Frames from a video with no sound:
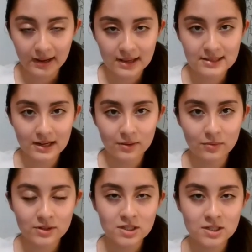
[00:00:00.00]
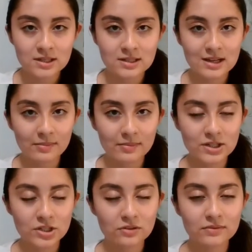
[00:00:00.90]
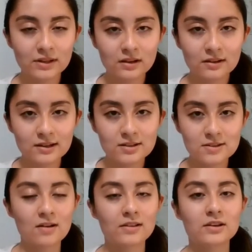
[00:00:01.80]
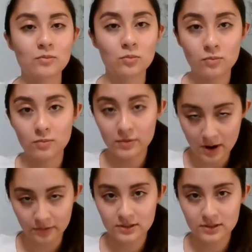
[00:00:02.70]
is that he wants you to establish a really good solid note to